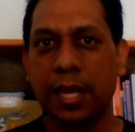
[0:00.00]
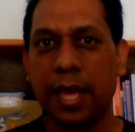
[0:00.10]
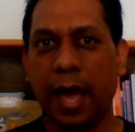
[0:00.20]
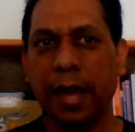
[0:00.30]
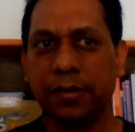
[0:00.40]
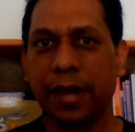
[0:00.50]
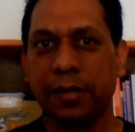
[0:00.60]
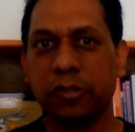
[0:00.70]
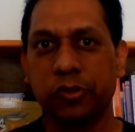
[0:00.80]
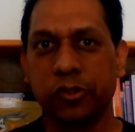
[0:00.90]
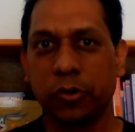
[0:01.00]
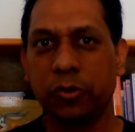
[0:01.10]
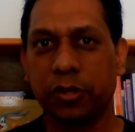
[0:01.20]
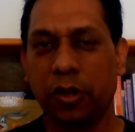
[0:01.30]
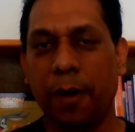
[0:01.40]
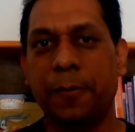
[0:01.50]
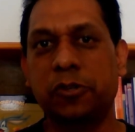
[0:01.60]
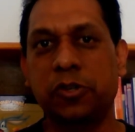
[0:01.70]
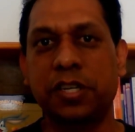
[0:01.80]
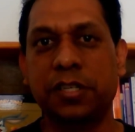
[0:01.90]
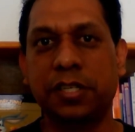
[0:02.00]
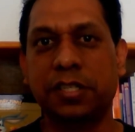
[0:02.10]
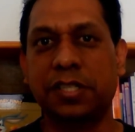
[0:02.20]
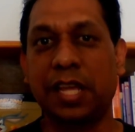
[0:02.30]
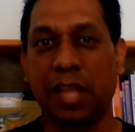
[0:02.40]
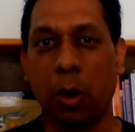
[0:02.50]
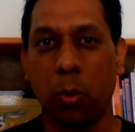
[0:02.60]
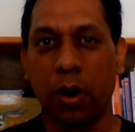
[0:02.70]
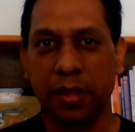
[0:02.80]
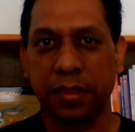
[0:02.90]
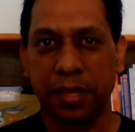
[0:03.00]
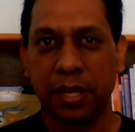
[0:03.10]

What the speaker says: I try to show you the opportunities that are worth